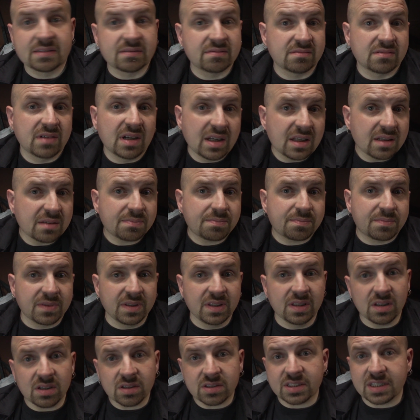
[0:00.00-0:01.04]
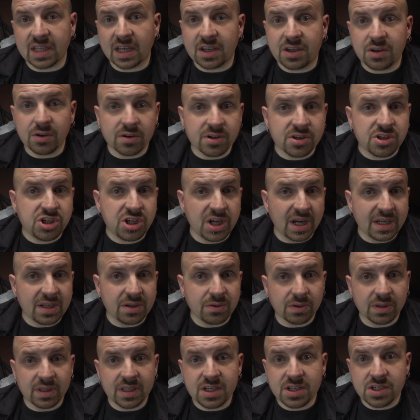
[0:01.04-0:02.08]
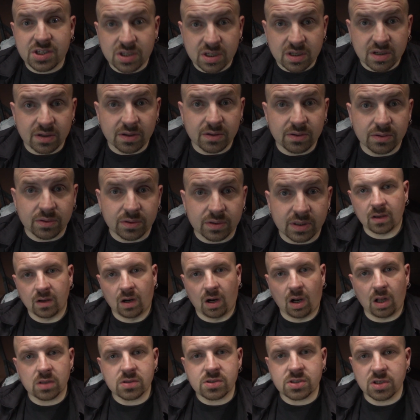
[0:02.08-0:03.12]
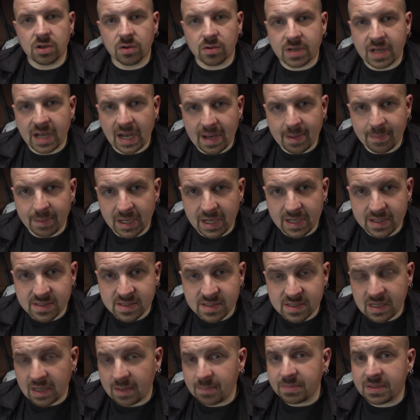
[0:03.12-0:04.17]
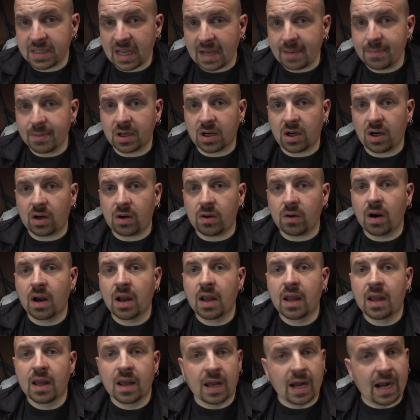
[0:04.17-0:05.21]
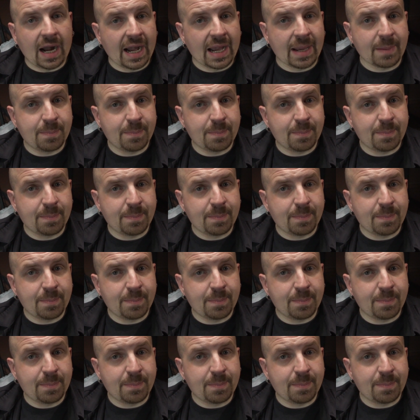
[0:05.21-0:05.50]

well, looks like you're genuinely screwed. Also, comrades, some time ago, I